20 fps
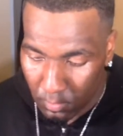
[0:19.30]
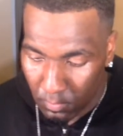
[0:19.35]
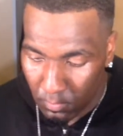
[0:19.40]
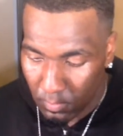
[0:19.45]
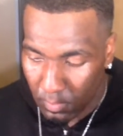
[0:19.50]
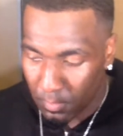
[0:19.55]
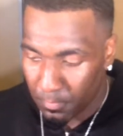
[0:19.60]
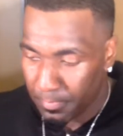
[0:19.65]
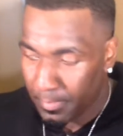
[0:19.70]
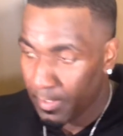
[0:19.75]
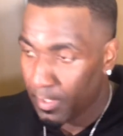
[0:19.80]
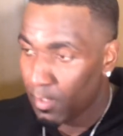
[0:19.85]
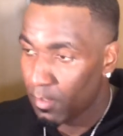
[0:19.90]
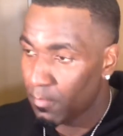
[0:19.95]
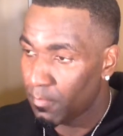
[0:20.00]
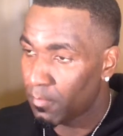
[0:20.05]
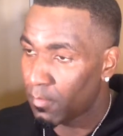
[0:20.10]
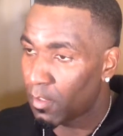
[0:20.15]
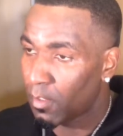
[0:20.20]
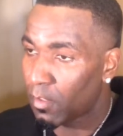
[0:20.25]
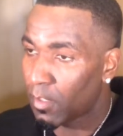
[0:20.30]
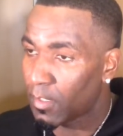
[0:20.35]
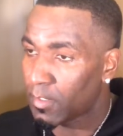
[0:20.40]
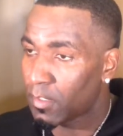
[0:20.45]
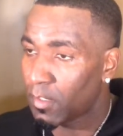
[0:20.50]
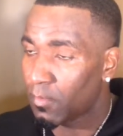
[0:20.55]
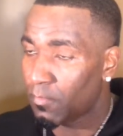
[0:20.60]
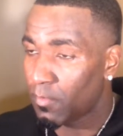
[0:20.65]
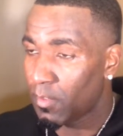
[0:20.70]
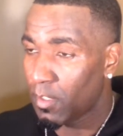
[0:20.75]
We competed. I
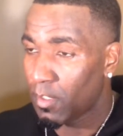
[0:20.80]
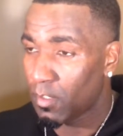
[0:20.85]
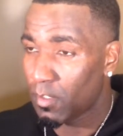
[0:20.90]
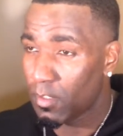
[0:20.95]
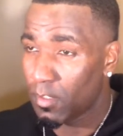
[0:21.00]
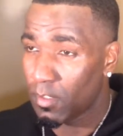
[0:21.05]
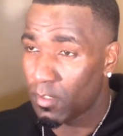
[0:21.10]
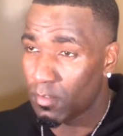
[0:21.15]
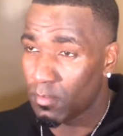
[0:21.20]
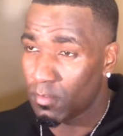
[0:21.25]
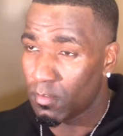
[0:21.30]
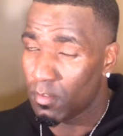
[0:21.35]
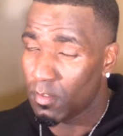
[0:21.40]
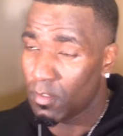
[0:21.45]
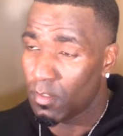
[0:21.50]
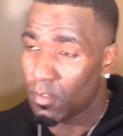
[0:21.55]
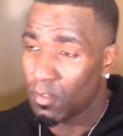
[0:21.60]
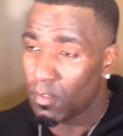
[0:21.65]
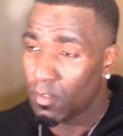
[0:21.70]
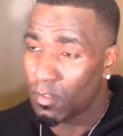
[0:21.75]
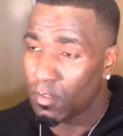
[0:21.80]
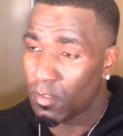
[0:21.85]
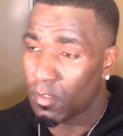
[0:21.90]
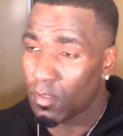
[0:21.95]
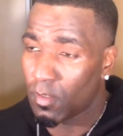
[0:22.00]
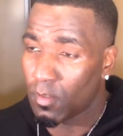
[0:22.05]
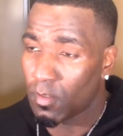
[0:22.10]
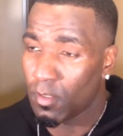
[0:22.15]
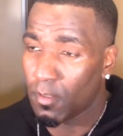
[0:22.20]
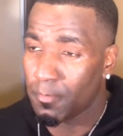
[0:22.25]
think we didn't get
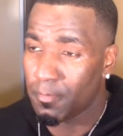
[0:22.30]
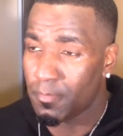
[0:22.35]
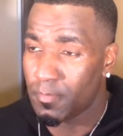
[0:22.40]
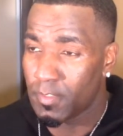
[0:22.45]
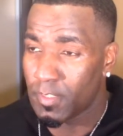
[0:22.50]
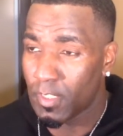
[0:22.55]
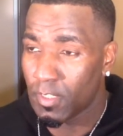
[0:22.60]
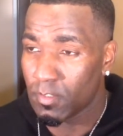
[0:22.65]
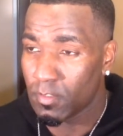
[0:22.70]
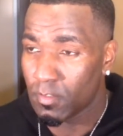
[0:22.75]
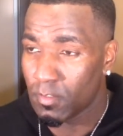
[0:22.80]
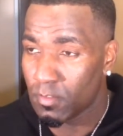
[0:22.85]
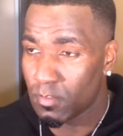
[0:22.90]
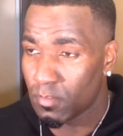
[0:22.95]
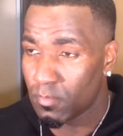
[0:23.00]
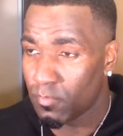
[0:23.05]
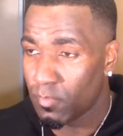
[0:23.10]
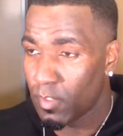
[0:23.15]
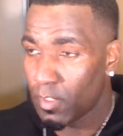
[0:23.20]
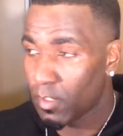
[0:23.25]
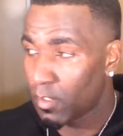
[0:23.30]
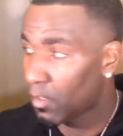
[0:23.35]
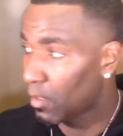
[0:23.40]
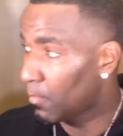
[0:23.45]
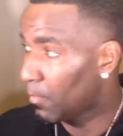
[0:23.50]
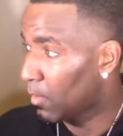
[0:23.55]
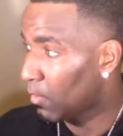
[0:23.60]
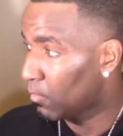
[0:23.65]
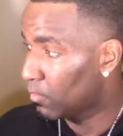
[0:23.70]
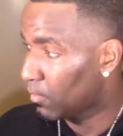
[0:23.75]
on a couple possessions. We didn't
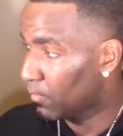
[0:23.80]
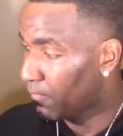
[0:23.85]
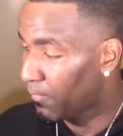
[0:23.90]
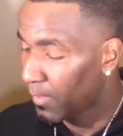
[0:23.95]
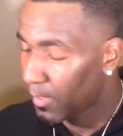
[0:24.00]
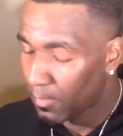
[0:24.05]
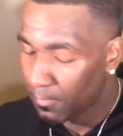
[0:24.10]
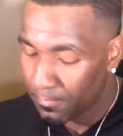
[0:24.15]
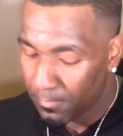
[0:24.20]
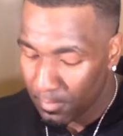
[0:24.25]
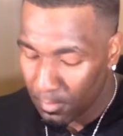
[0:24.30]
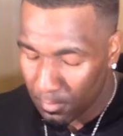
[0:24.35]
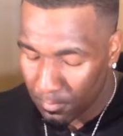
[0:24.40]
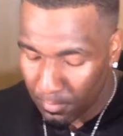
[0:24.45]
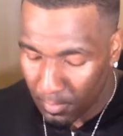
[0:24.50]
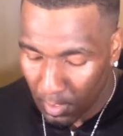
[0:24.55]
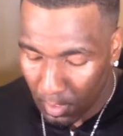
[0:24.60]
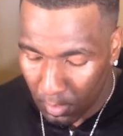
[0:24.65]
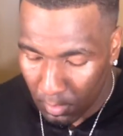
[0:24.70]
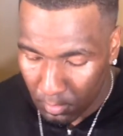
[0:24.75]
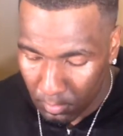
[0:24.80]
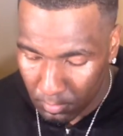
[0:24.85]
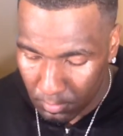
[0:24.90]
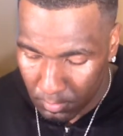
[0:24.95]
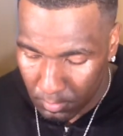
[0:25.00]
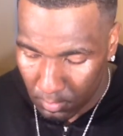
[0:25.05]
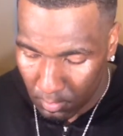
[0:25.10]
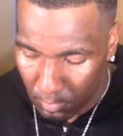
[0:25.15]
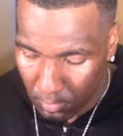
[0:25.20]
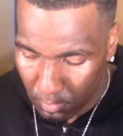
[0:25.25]
come up with the 50-50
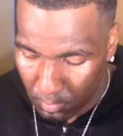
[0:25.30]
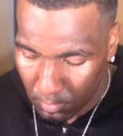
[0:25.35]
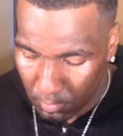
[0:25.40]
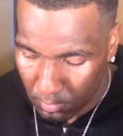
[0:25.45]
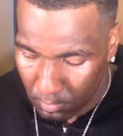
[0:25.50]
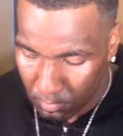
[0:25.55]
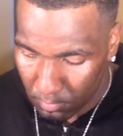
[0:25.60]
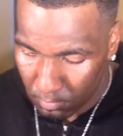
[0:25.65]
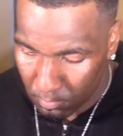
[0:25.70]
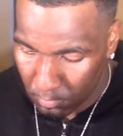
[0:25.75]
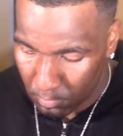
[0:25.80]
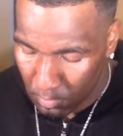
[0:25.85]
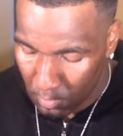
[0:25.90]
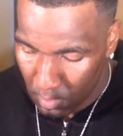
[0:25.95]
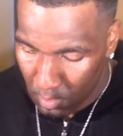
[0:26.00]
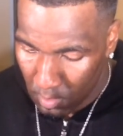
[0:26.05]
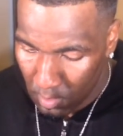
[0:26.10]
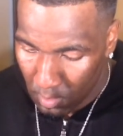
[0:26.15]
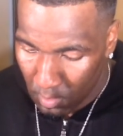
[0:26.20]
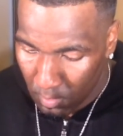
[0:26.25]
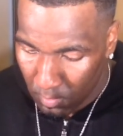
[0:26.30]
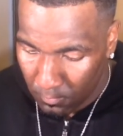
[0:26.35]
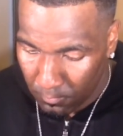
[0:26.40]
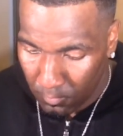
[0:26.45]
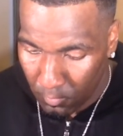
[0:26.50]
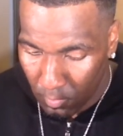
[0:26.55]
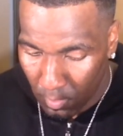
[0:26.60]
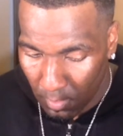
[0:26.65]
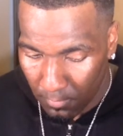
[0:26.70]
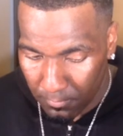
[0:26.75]
balls. A
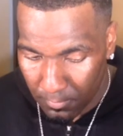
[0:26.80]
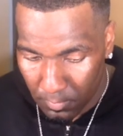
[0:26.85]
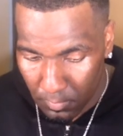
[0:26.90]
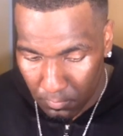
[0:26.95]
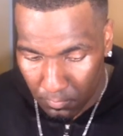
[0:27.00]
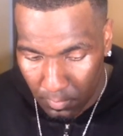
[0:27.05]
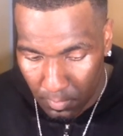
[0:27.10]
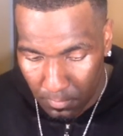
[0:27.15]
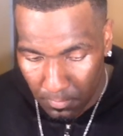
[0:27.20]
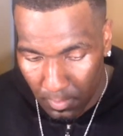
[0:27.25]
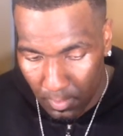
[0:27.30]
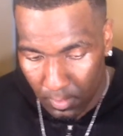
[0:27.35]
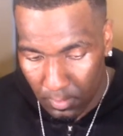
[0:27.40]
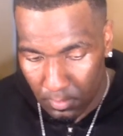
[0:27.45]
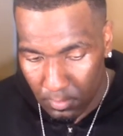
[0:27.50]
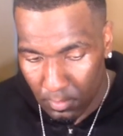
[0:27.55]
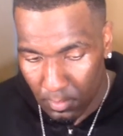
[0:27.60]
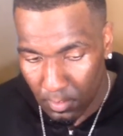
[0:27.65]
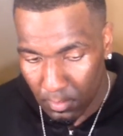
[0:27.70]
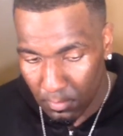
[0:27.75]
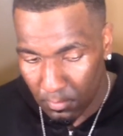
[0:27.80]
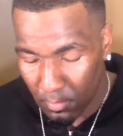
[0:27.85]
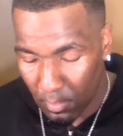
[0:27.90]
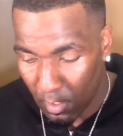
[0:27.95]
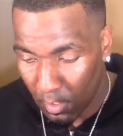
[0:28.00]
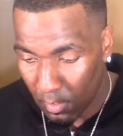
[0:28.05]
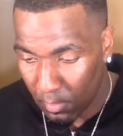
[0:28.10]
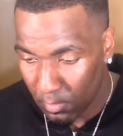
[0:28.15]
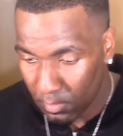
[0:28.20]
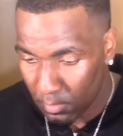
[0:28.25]
few offensive rebounds helped
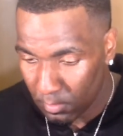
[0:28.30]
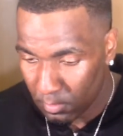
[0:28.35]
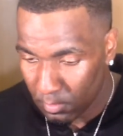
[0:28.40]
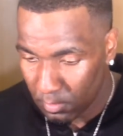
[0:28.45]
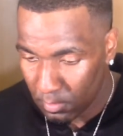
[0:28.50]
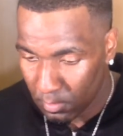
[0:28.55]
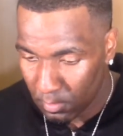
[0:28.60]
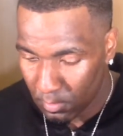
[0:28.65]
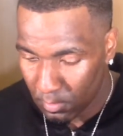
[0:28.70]
hurt us.